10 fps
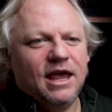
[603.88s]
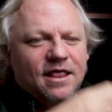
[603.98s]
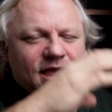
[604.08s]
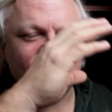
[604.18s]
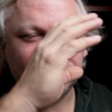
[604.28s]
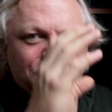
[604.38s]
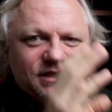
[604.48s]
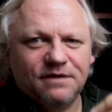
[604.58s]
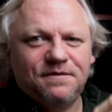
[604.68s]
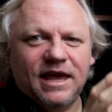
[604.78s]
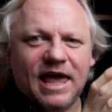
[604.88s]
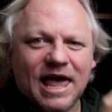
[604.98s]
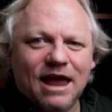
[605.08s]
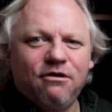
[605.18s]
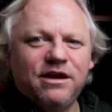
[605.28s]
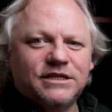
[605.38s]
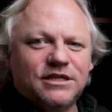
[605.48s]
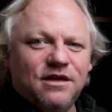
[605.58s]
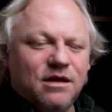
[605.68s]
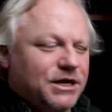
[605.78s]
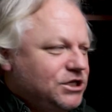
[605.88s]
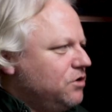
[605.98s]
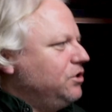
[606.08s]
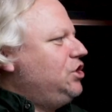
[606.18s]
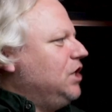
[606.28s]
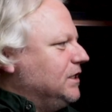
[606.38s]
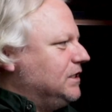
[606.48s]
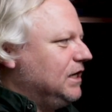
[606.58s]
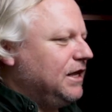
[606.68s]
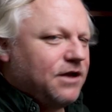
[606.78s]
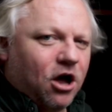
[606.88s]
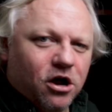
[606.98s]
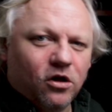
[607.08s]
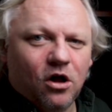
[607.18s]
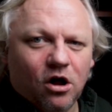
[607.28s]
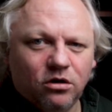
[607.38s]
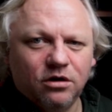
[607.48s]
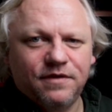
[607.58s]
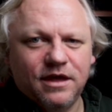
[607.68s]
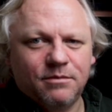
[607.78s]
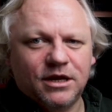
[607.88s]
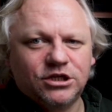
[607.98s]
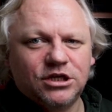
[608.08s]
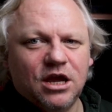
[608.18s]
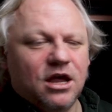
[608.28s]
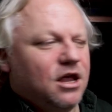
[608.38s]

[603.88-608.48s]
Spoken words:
in the specific areas of the image, not just in the whole of the image